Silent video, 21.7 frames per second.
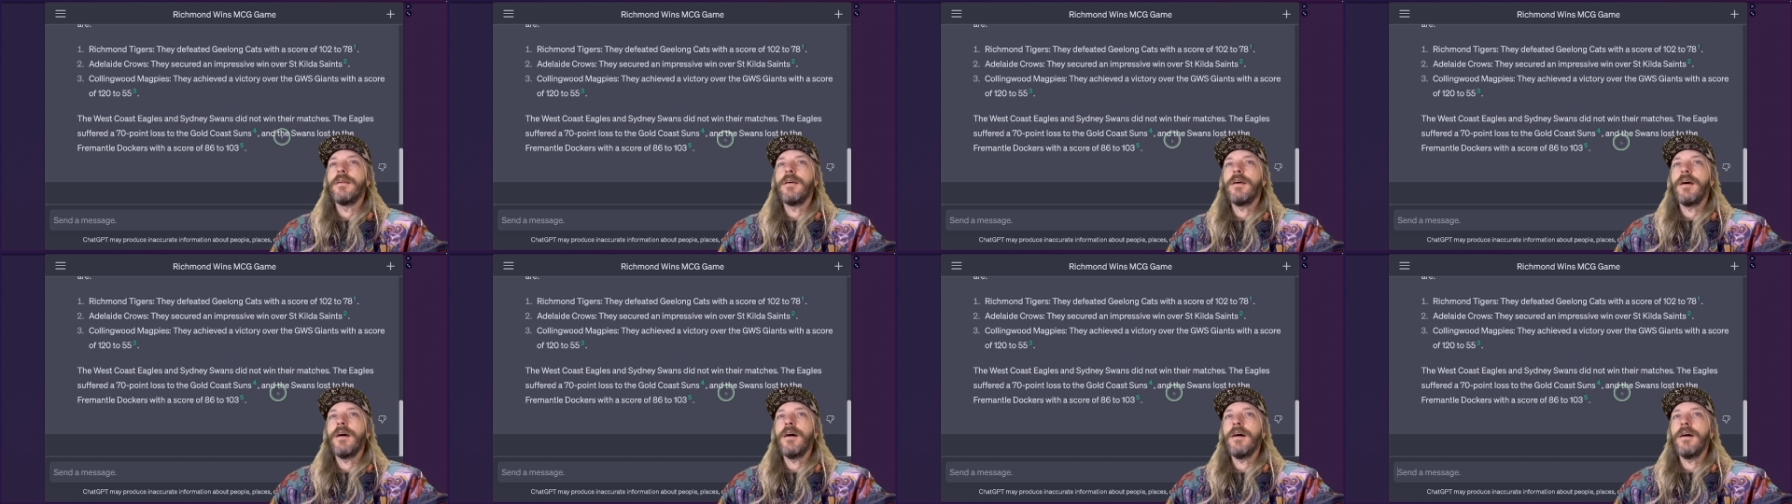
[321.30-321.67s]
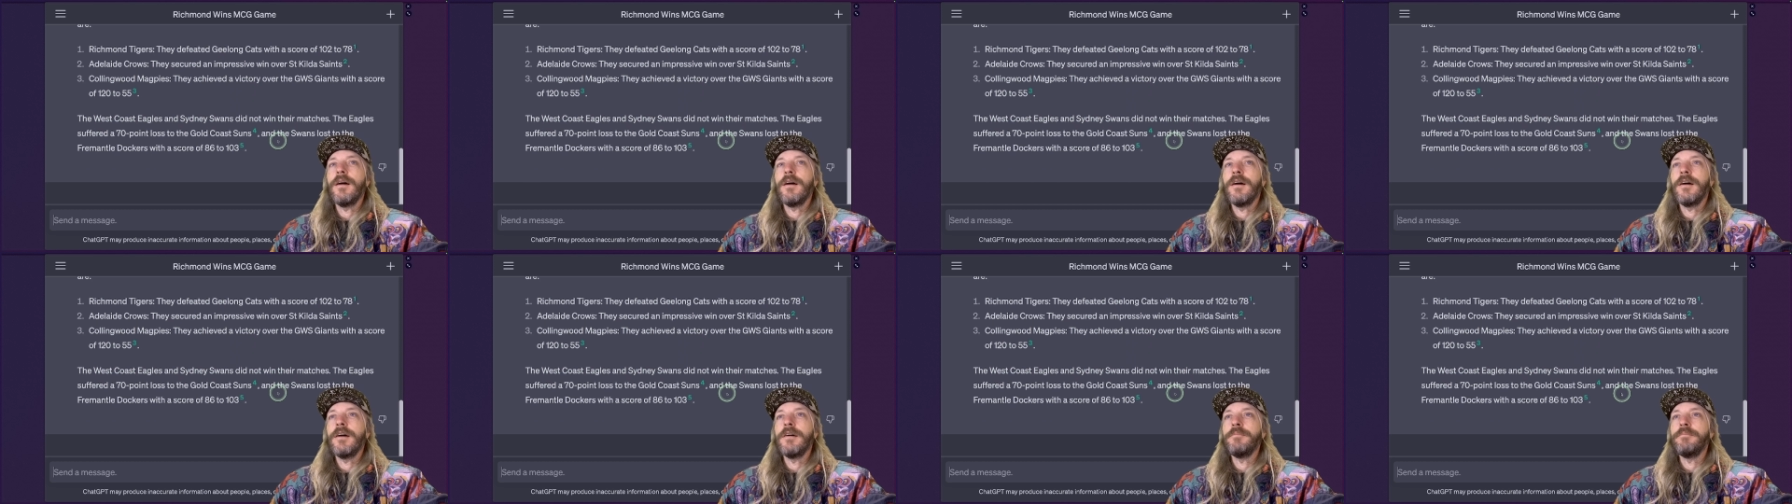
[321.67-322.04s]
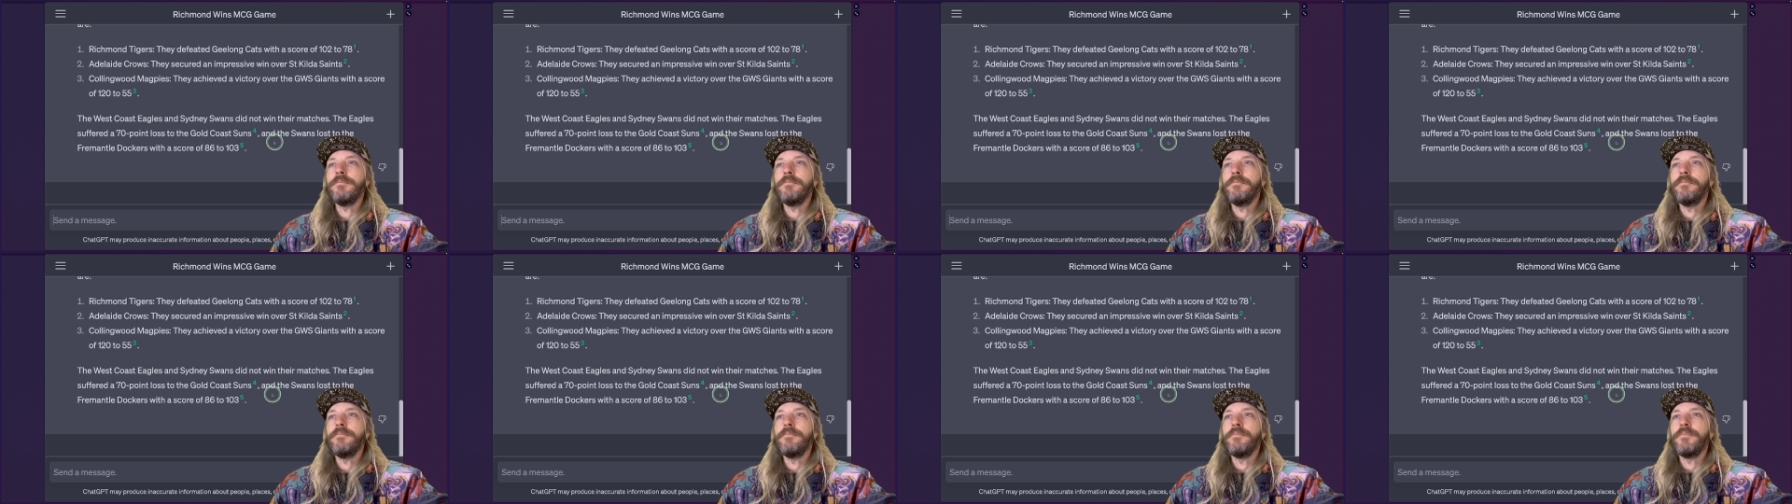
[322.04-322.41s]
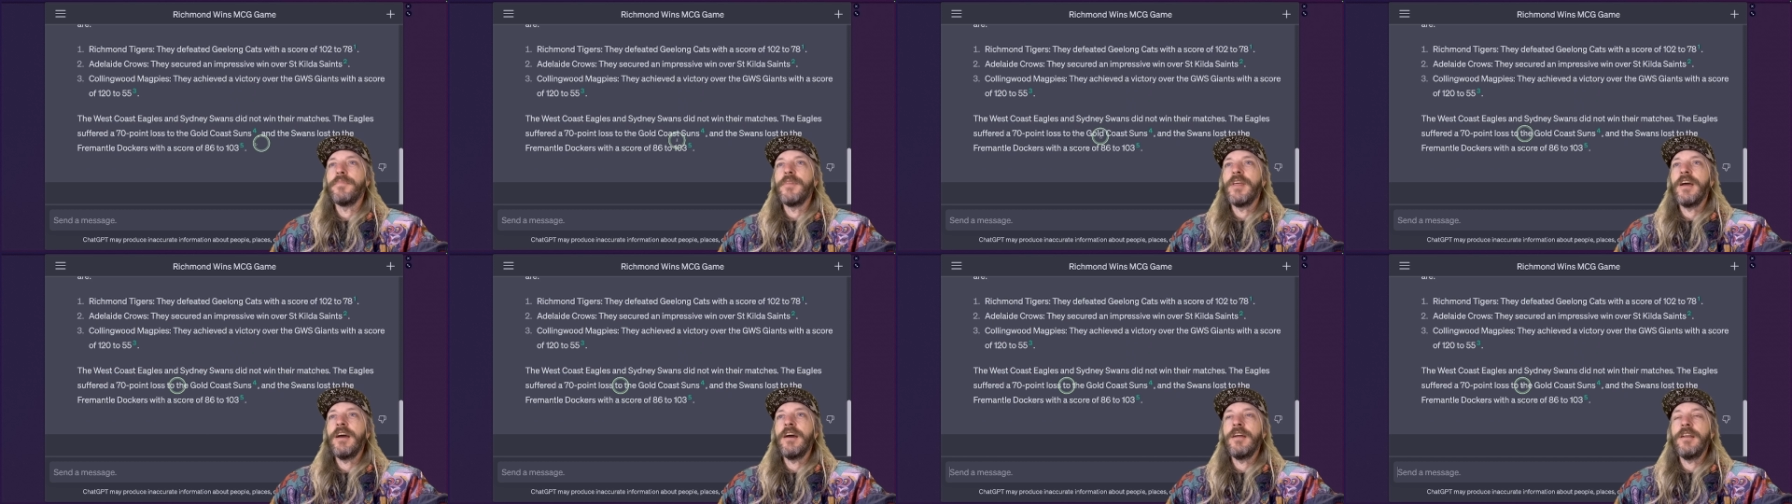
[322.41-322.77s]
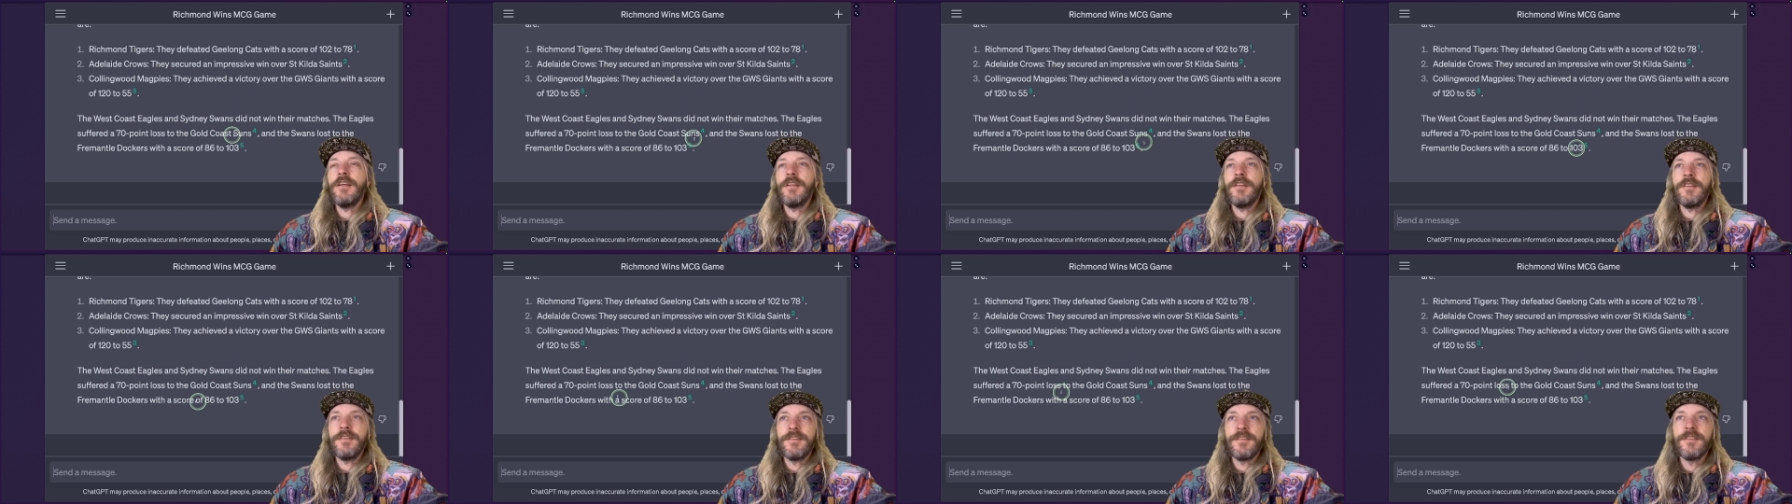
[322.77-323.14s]
And
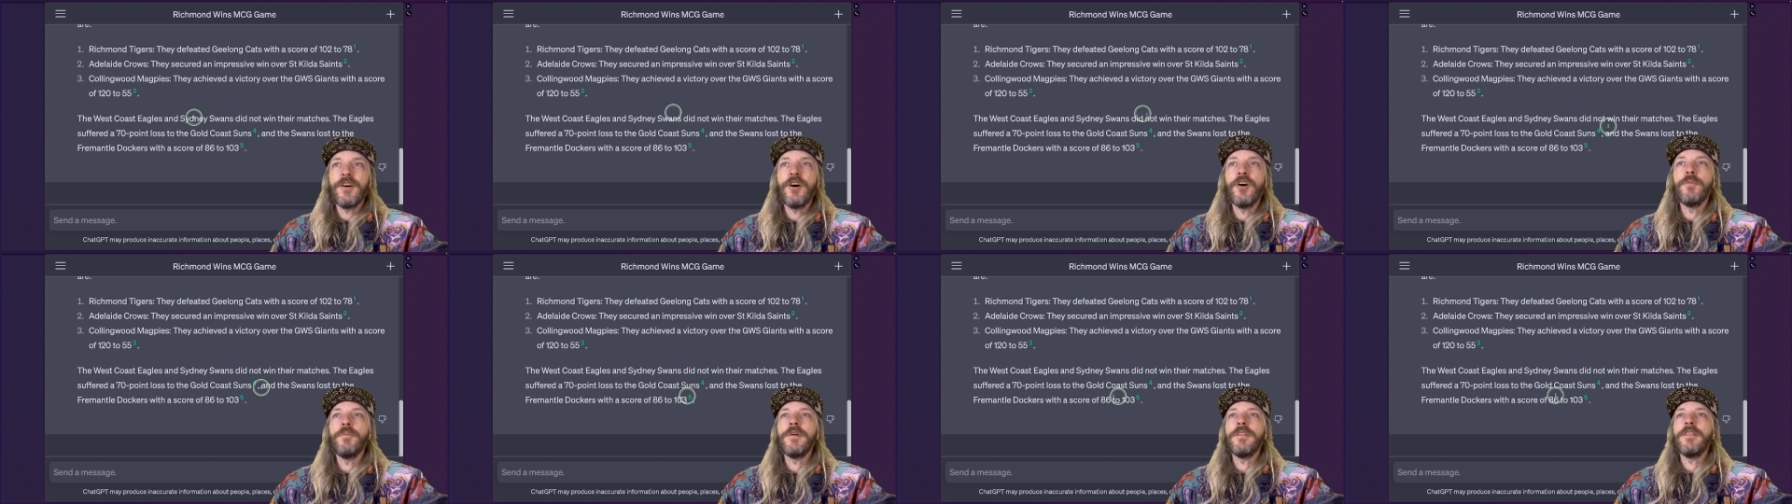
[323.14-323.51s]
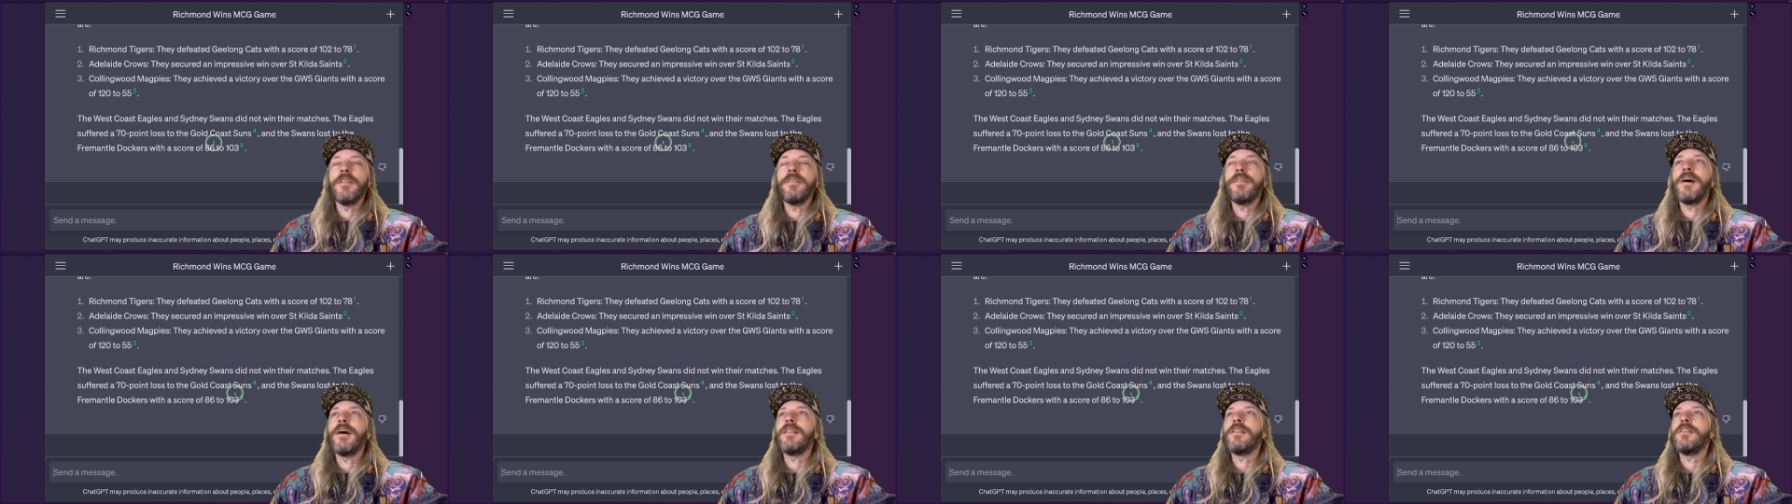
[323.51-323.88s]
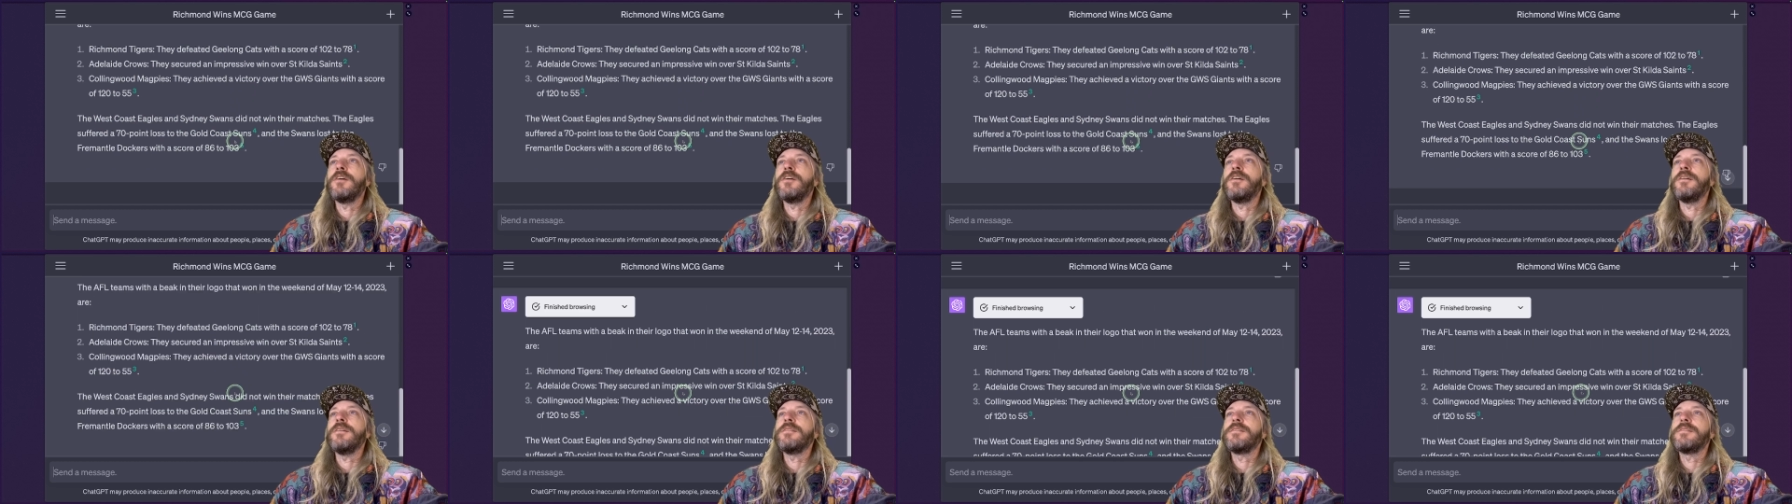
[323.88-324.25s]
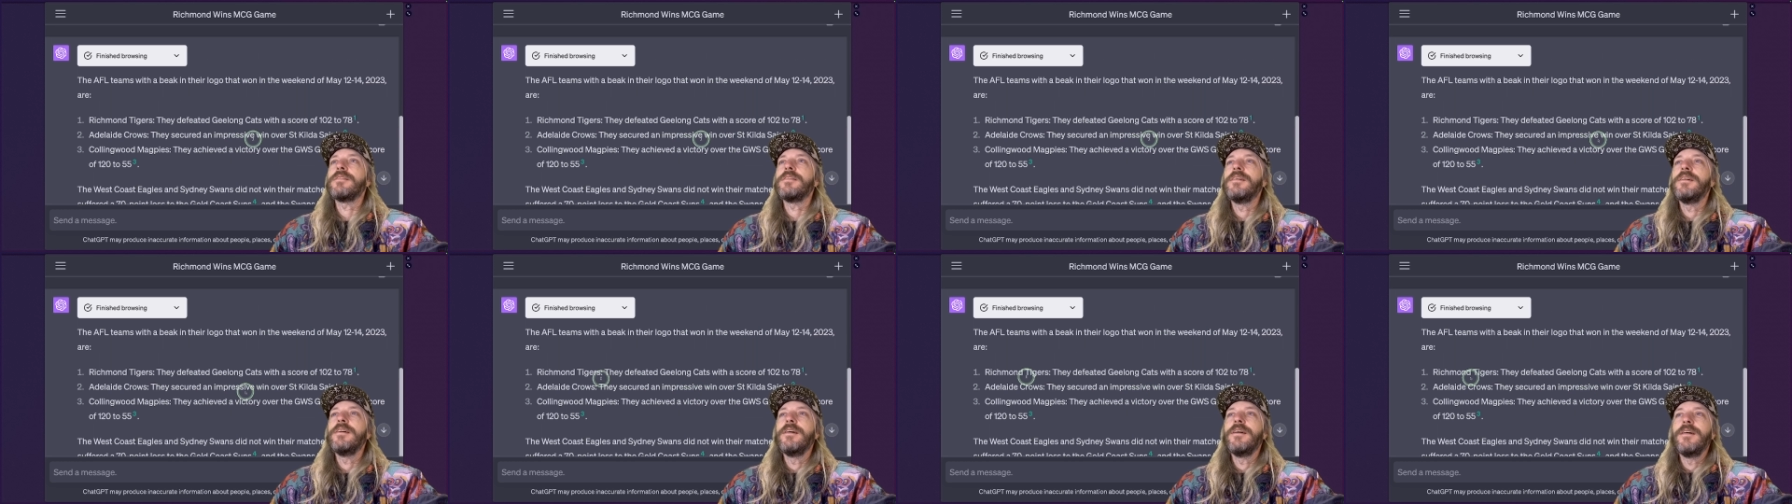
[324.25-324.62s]
it told me that they lost.